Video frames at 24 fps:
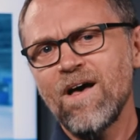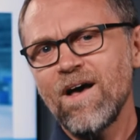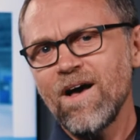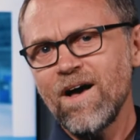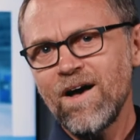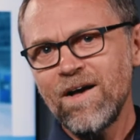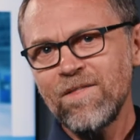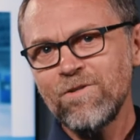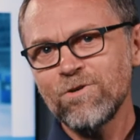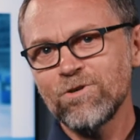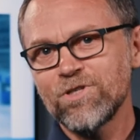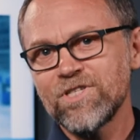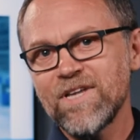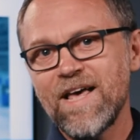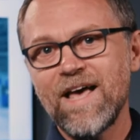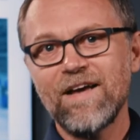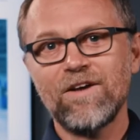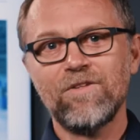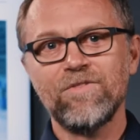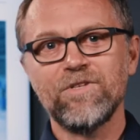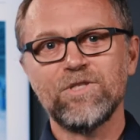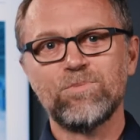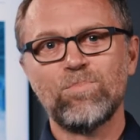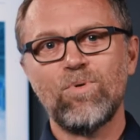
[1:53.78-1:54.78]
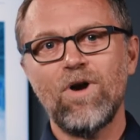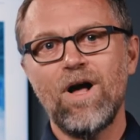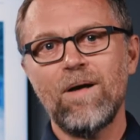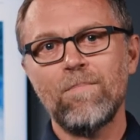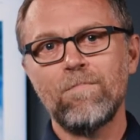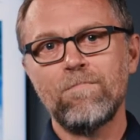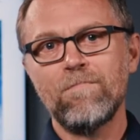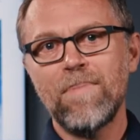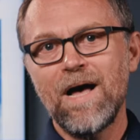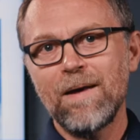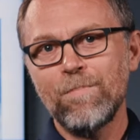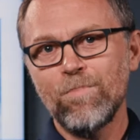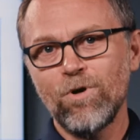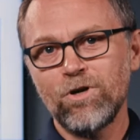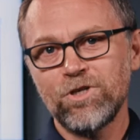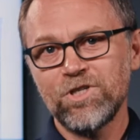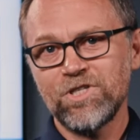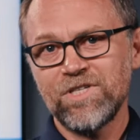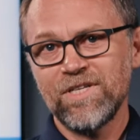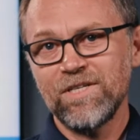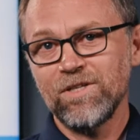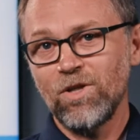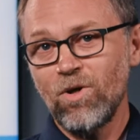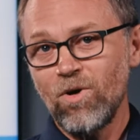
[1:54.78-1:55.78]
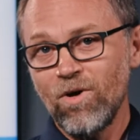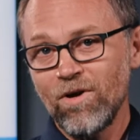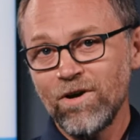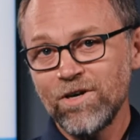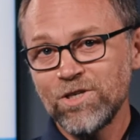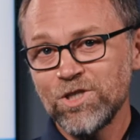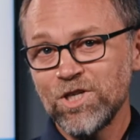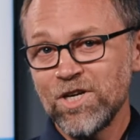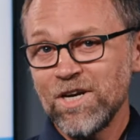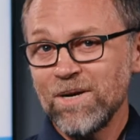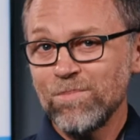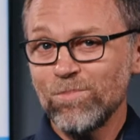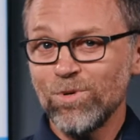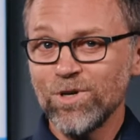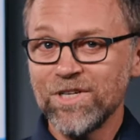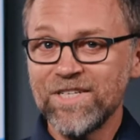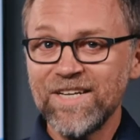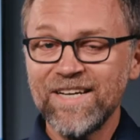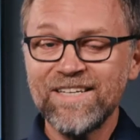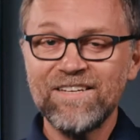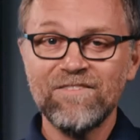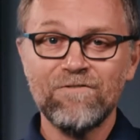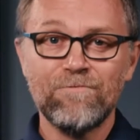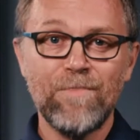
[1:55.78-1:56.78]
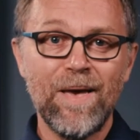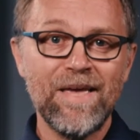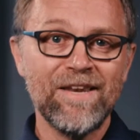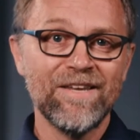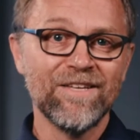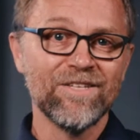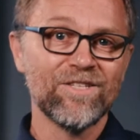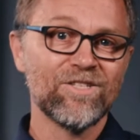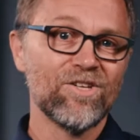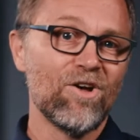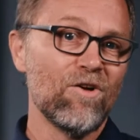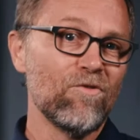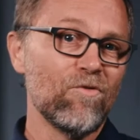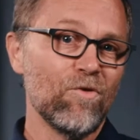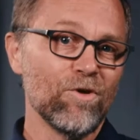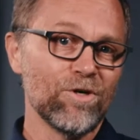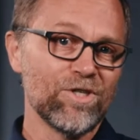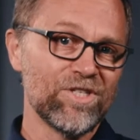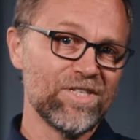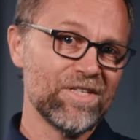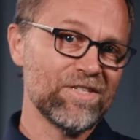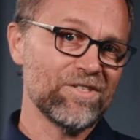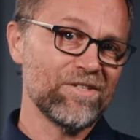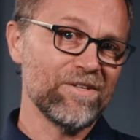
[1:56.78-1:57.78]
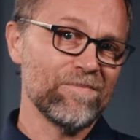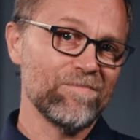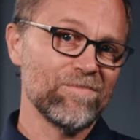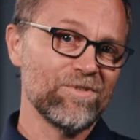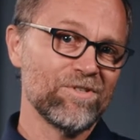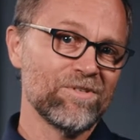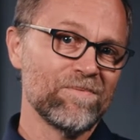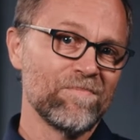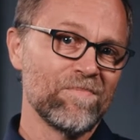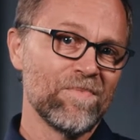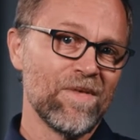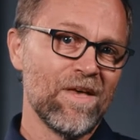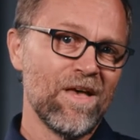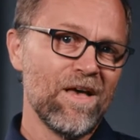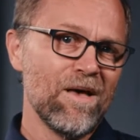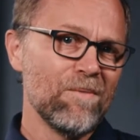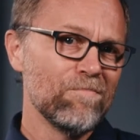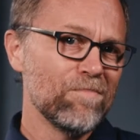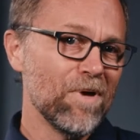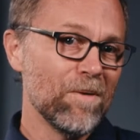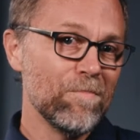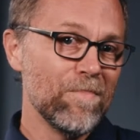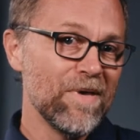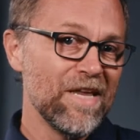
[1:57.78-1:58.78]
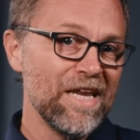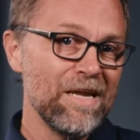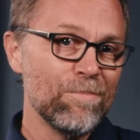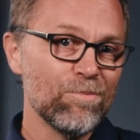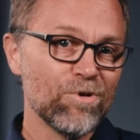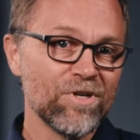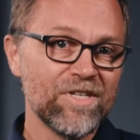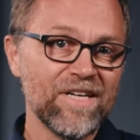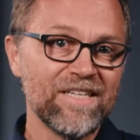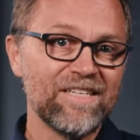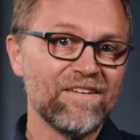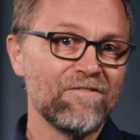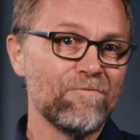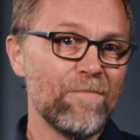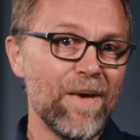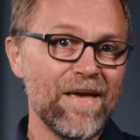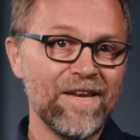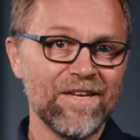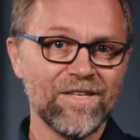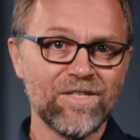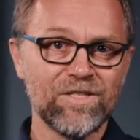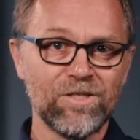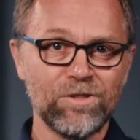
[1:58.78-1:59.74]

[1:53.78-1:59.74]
Others tackle this problem by purchasing large, predictive maintenance software systems. But many predictive maintenance